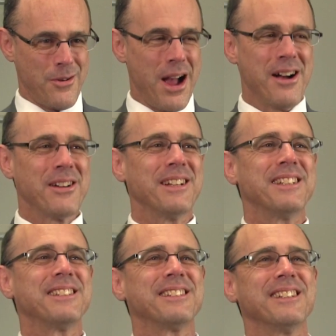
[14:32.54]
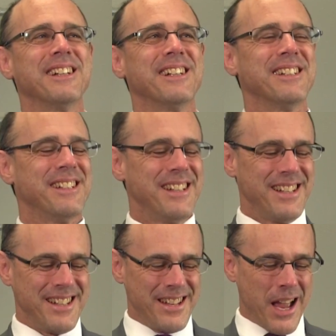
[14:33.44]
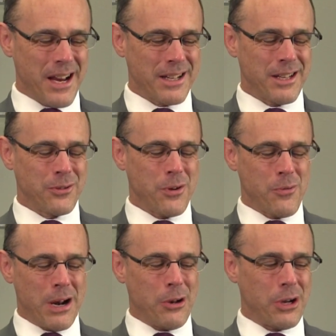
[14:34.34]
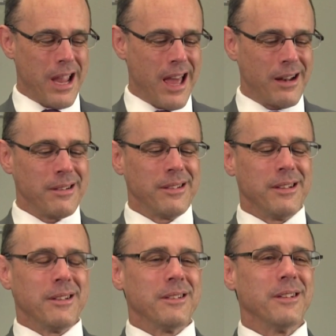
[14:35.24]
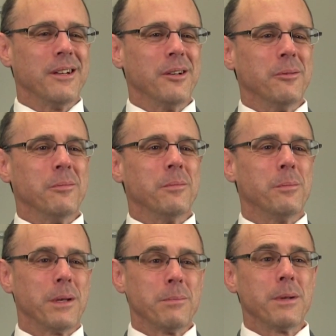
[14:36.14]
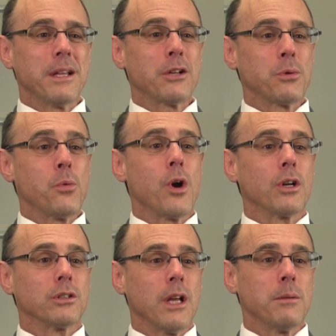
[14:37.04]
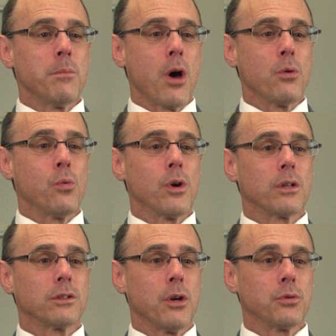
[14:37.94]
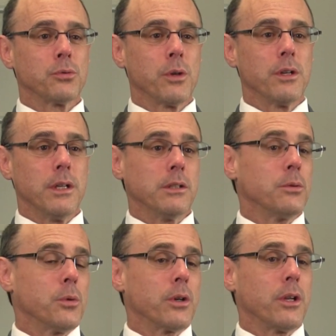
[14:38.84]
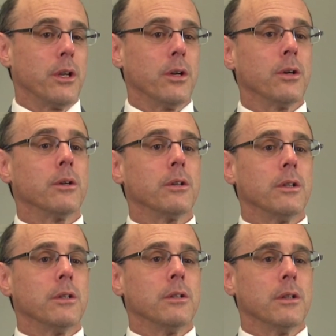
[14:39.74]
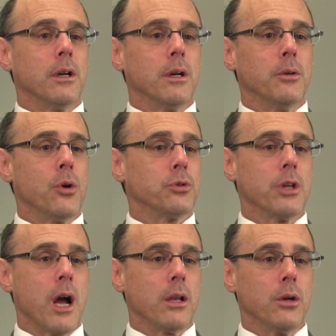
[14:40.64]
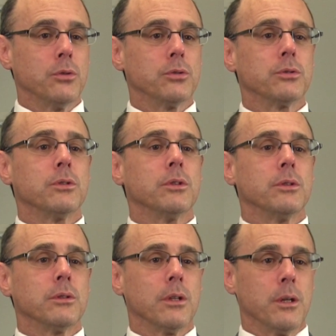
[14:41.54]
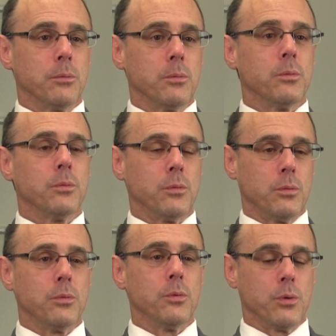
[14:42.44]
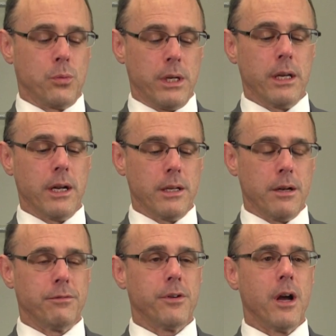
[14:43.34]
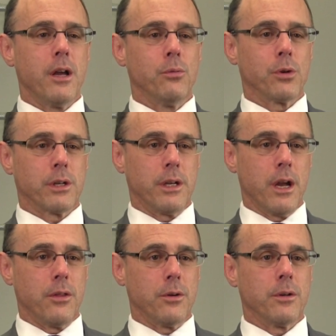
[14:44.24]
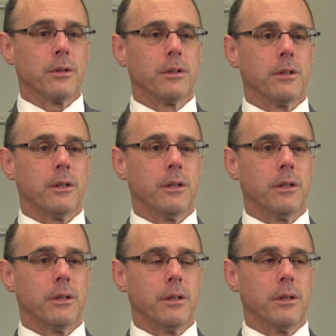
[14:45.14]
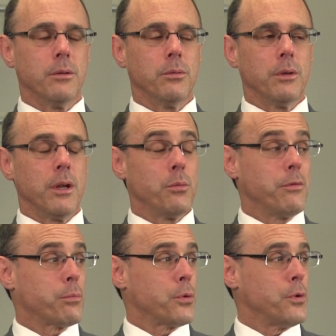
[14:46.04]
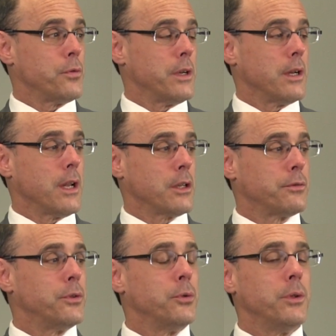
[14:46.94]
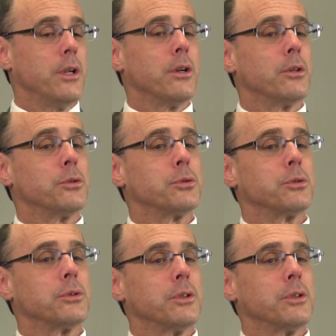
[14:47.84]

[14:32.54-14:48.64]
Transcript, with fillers: well, uh, right? I guess that's one way to look at it. Um, but, but that's what works. That model works yeah. elsewhere, it needs to work here. Uh, no silos. Right. Um, we can identify and work together, and, and, and we've proven in the last few years